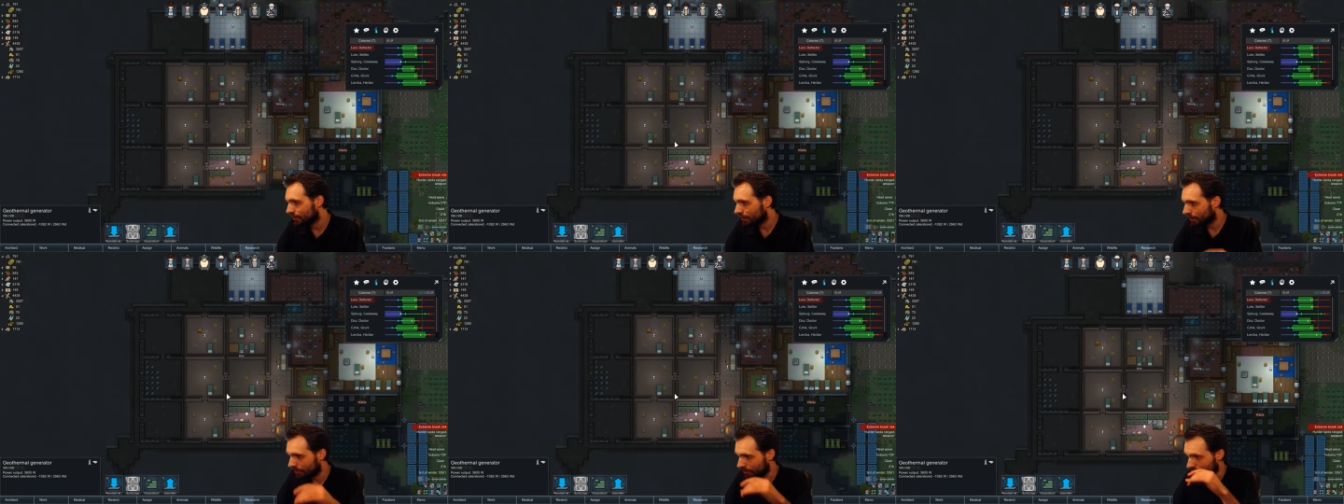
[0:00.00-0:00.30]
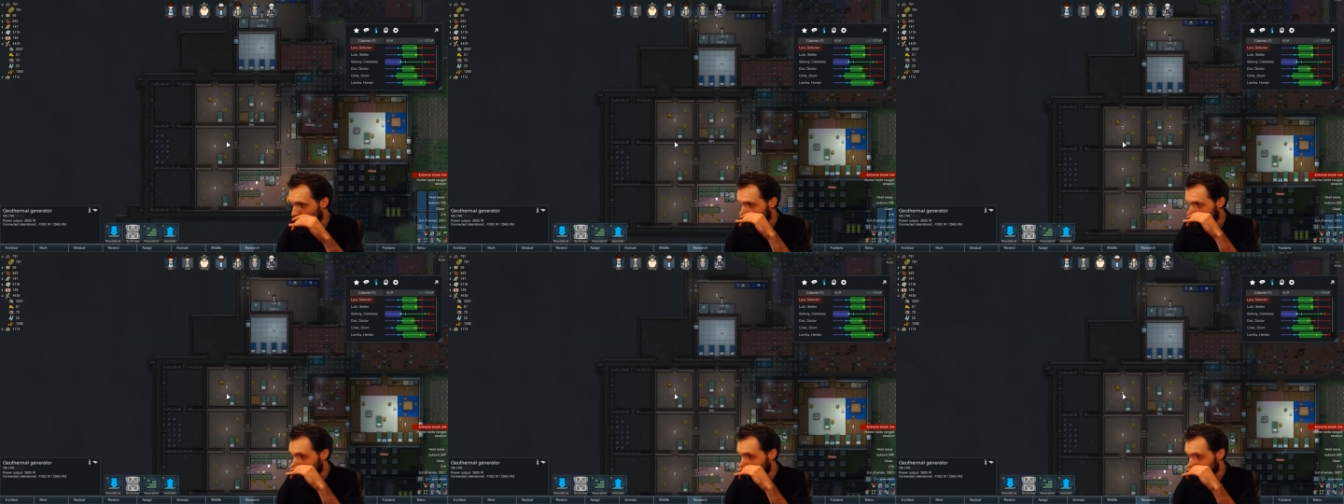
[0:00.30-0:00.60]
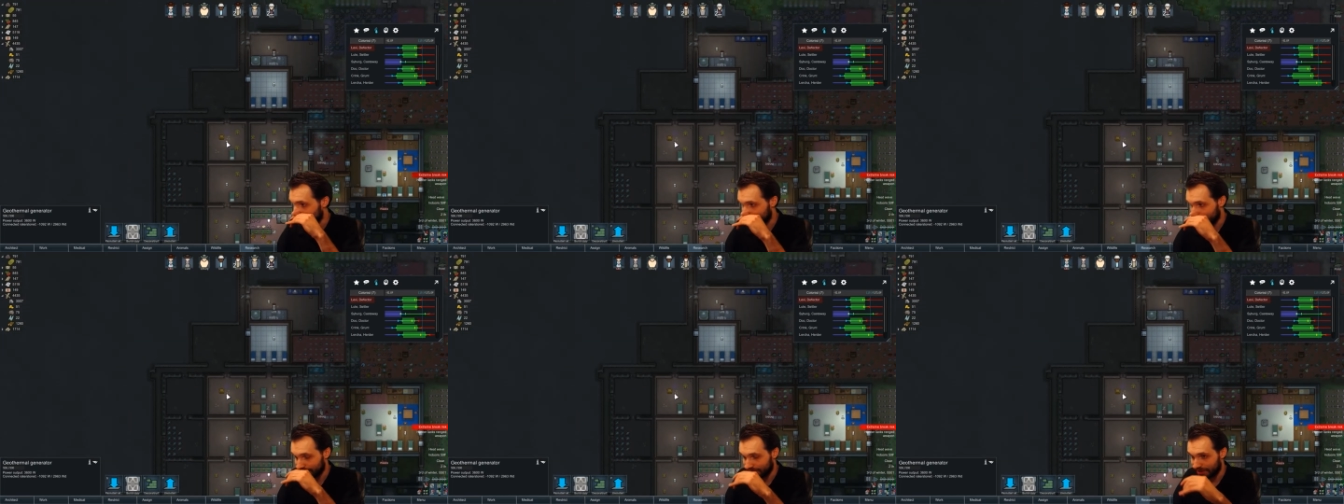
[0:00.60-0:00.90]
Oh, no,
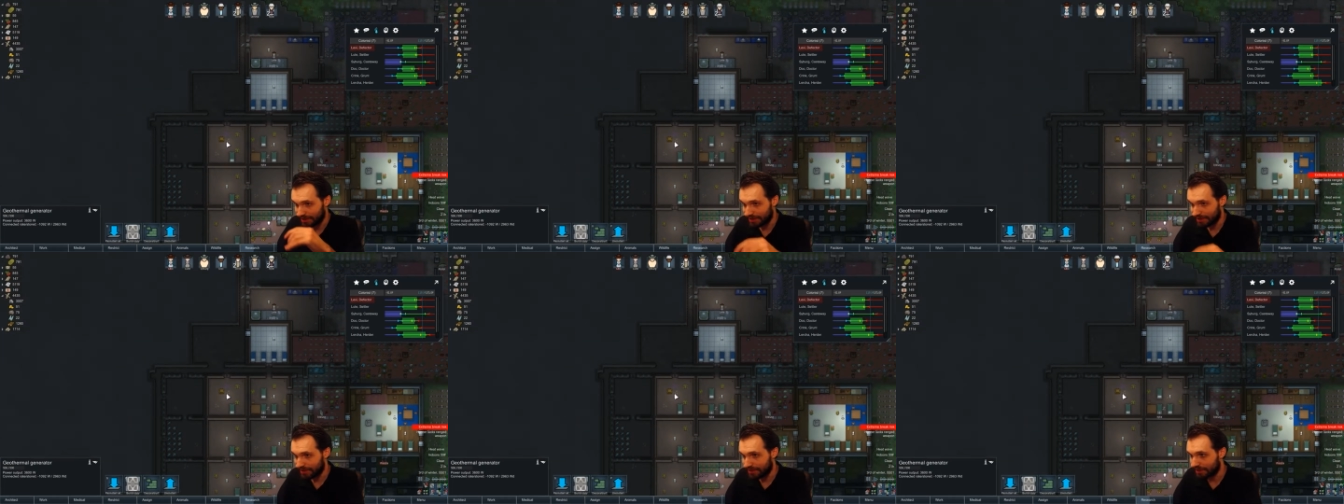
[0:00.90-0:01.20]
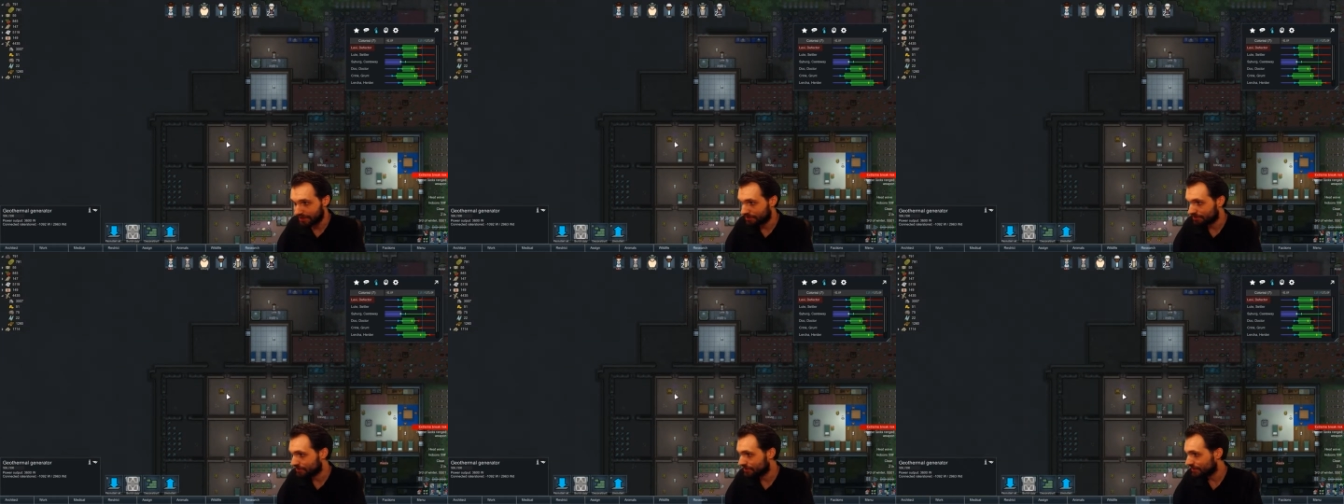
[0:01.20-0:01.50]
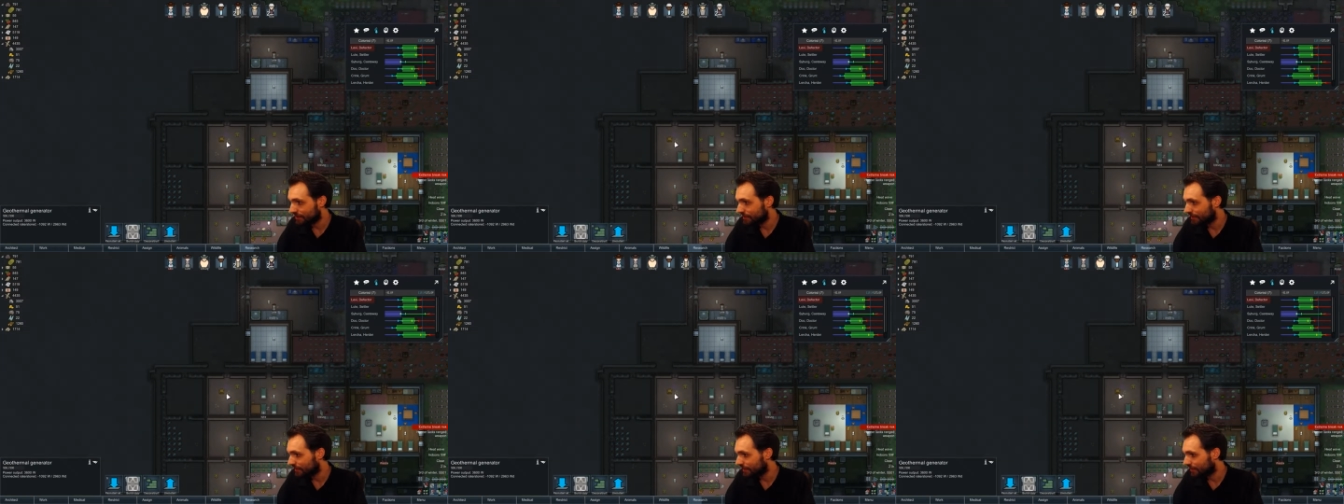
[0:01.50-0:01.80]
we're still gaining
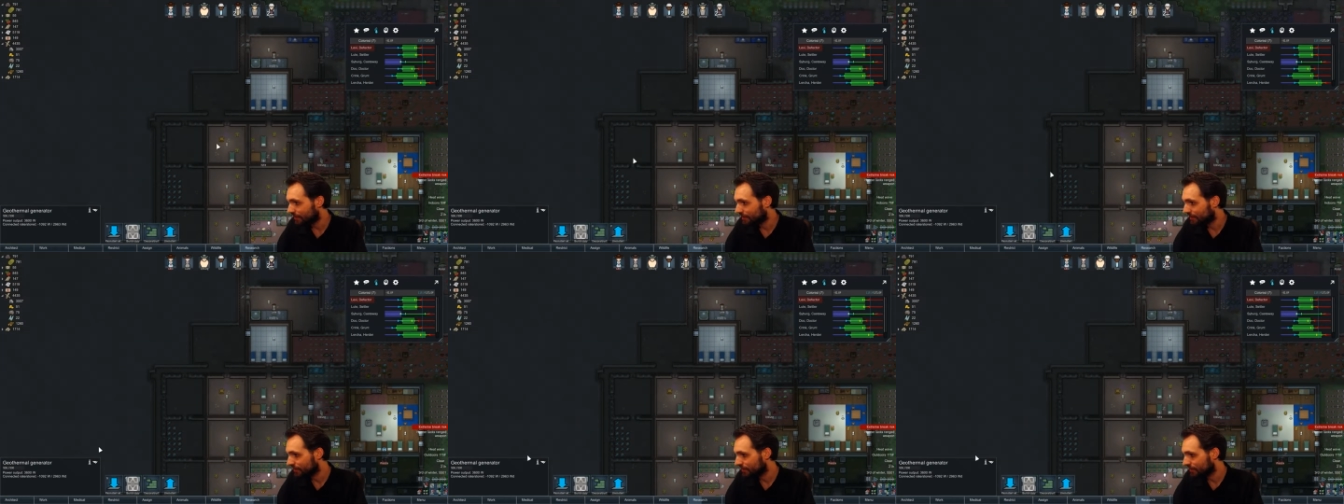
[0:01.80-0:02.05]
energy, I think.